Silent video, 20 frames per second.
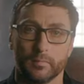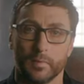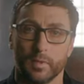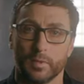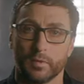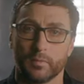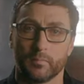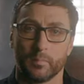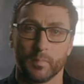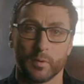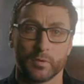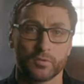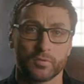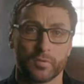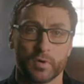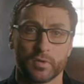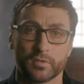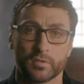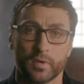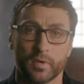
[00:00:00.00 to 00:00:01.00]
And the most
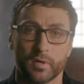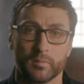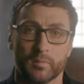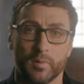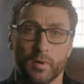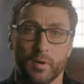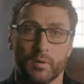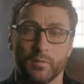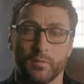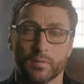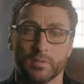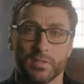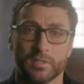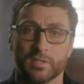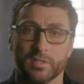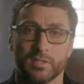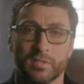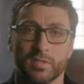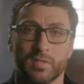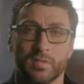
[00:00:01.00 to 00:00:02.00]
frustrating part was I
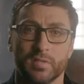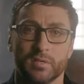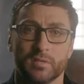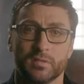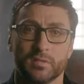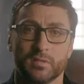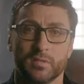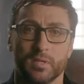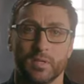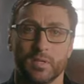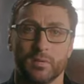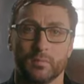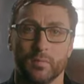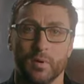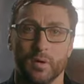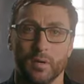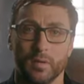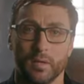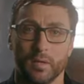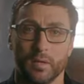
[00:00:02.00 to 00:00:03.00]
just didn't understand
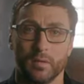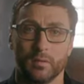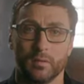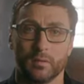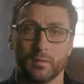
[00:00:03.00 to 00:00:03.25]
why.